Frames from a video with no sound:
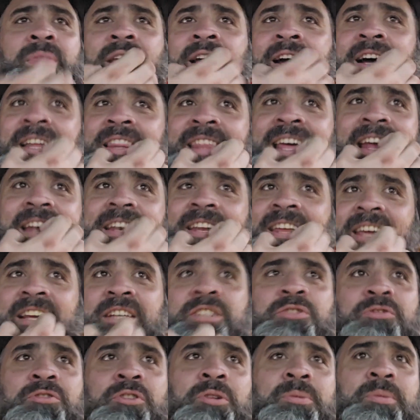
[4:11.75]
That
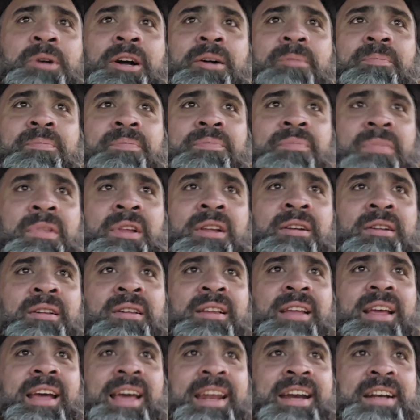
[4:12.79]
takes room up,
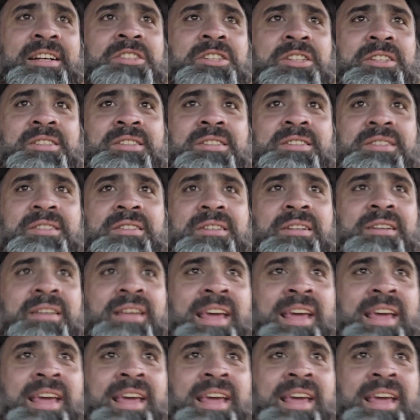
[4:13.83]
and it was